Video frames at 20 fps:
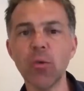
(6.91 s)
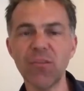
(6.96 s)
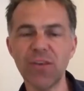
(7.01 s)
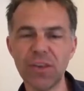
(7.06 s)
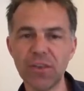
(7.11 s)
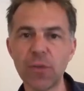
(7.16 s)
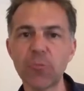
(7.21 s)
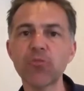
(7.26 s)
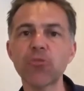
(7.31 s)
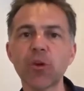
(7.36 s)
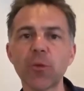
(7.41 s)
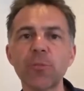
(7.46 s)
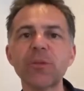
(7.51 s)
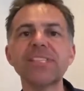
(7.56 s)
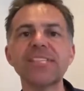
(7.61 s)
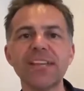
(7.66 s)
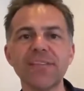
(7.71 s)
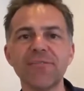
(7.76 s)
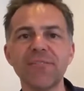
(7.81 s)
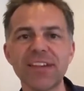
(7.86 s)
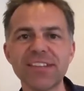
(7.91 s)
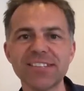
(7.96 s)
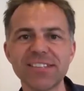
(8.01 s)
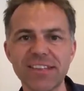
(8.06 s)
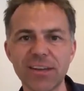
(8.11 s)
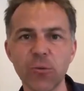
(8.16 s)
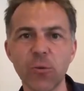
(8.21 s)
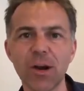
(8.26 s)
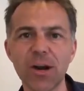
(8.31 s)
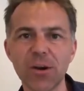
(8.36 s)
within the property
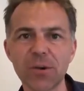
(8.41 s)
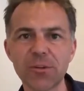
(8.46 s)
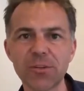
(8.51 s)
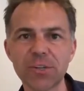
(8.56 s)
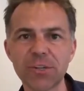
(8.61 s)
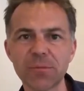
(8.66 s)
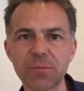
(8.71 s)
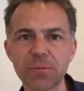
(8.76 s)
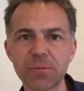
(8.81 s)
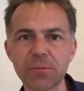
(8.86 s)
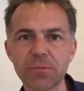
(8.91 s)
investing world.